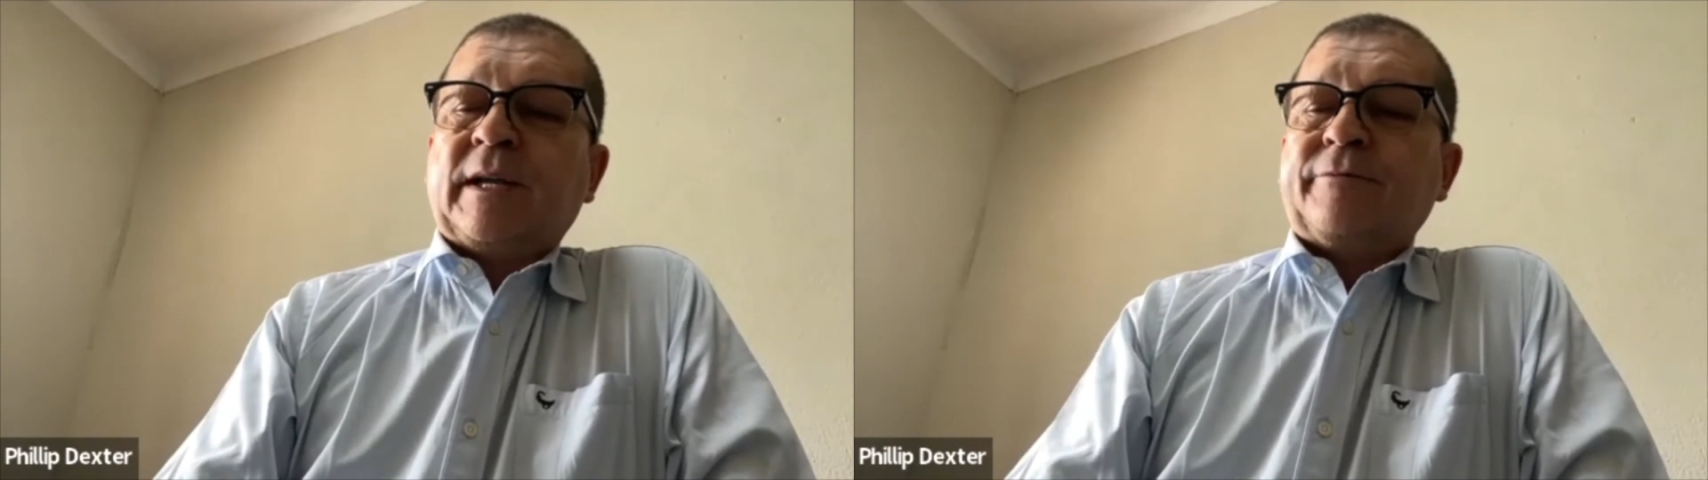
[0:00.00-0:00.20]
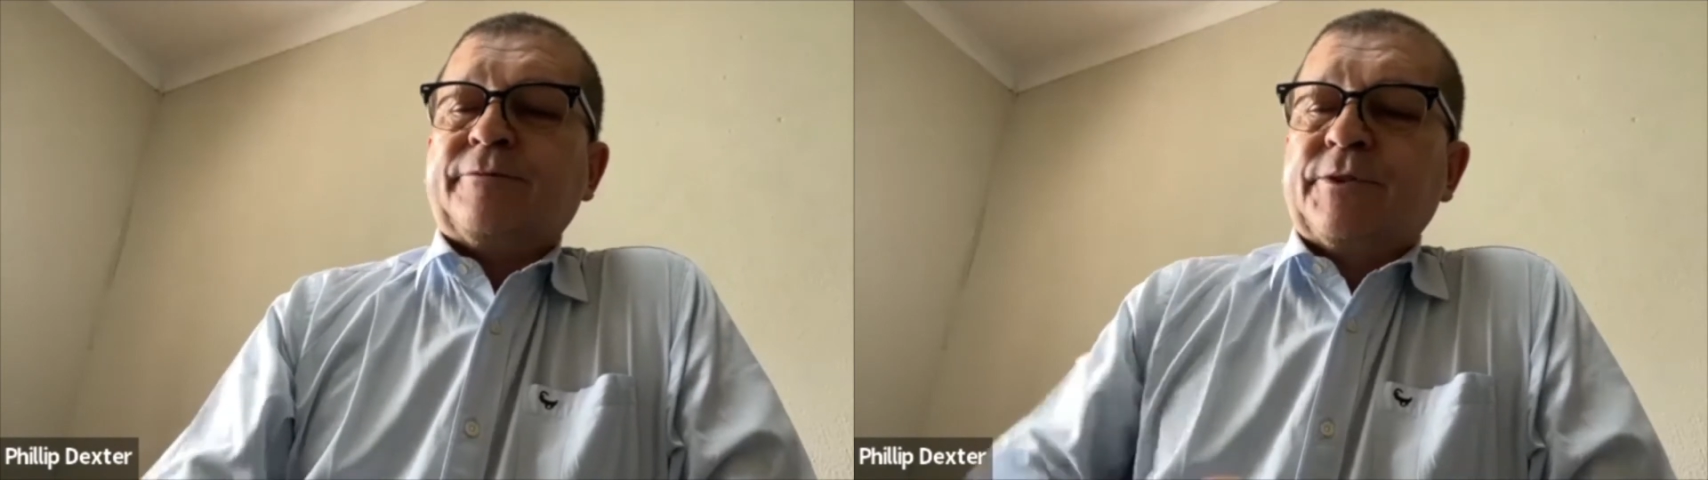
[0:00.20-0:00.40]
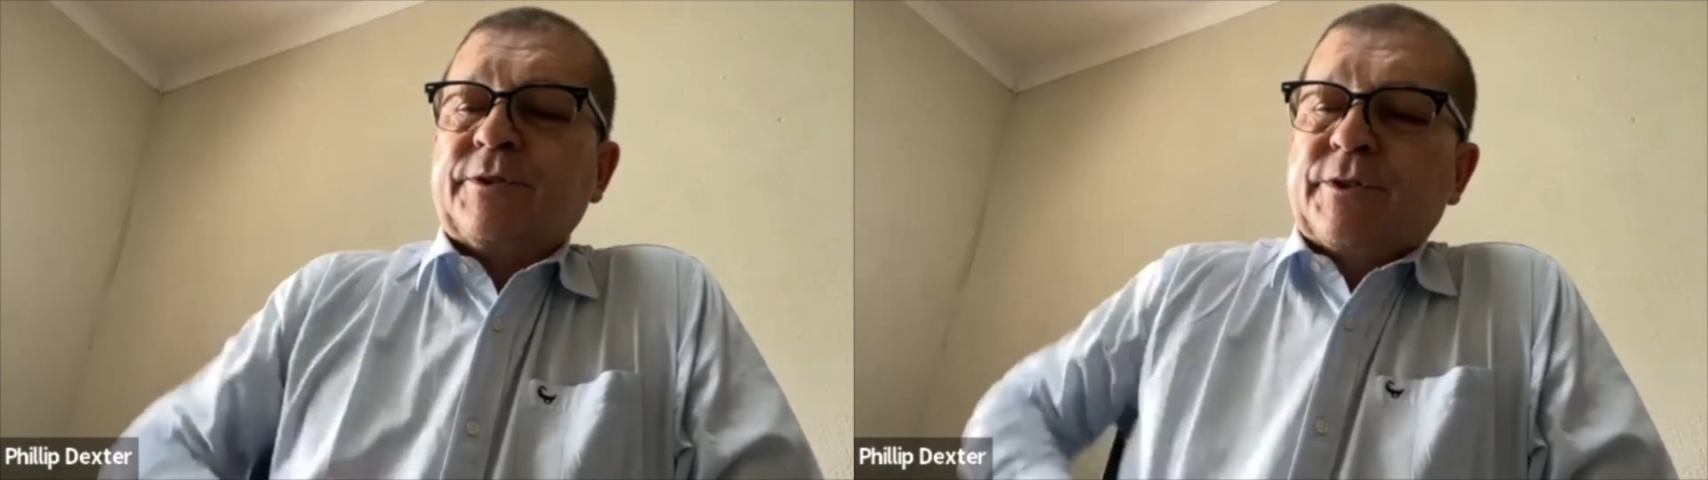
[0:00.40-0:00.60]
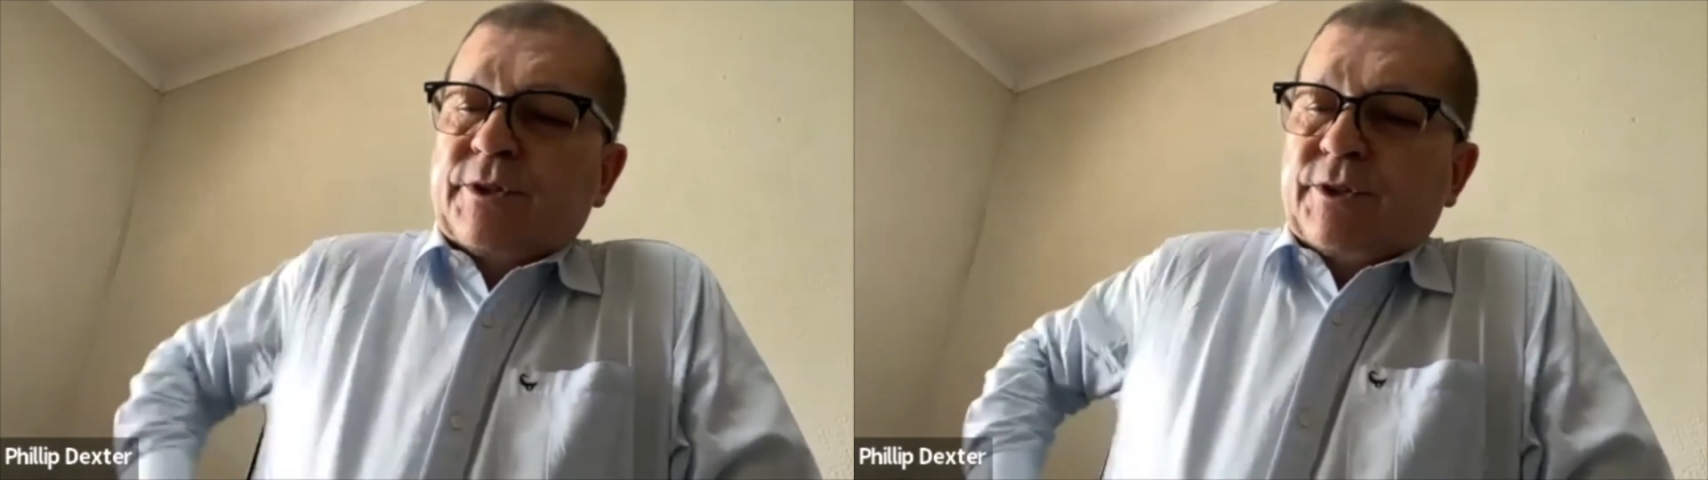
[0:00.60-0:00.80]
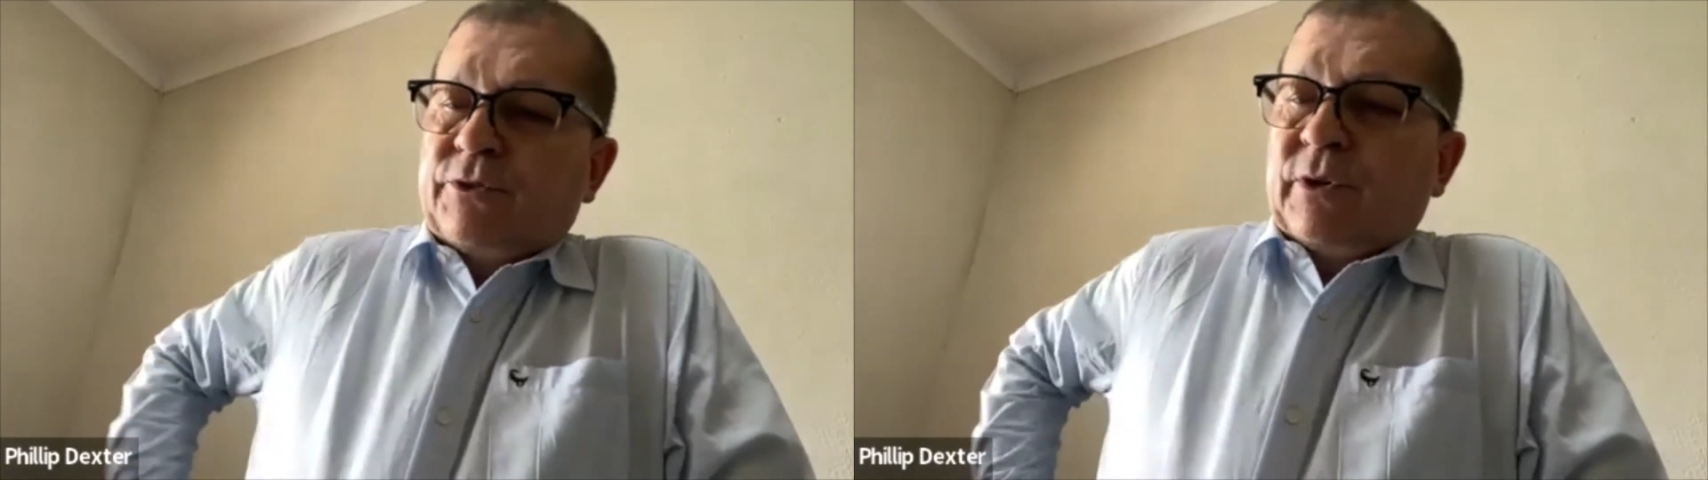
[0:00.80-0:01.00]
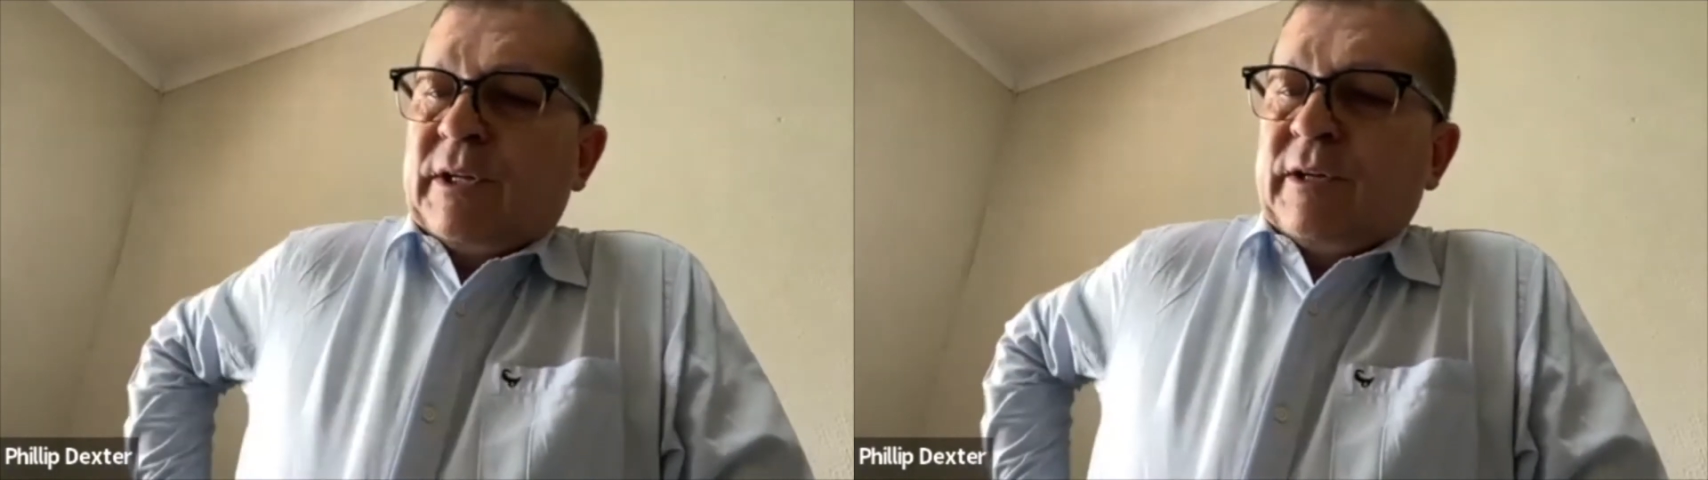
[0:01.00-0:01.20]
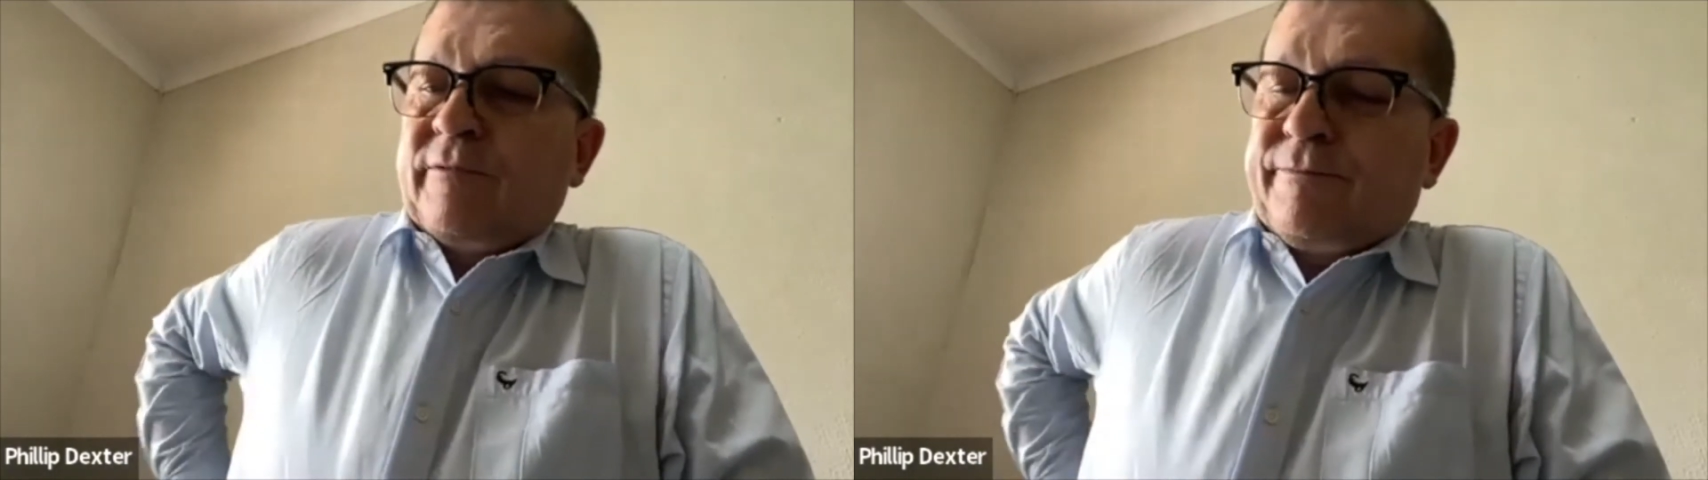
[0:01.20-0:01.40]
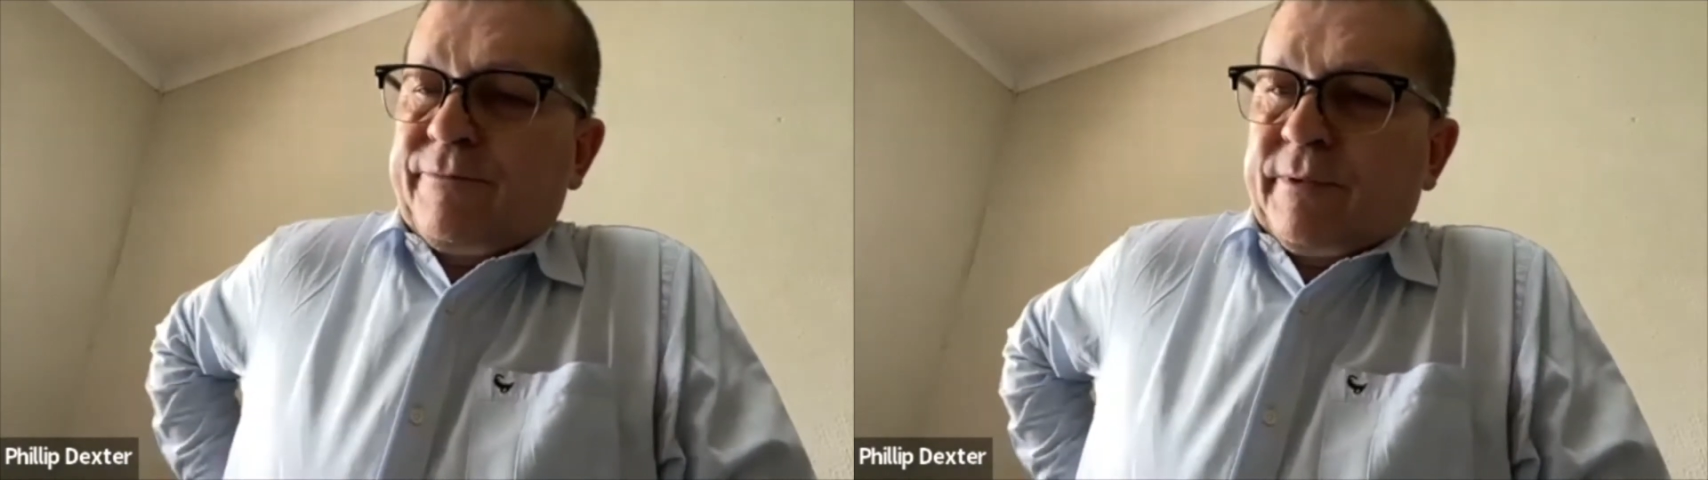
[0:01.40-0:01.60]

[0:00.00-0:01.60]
left to live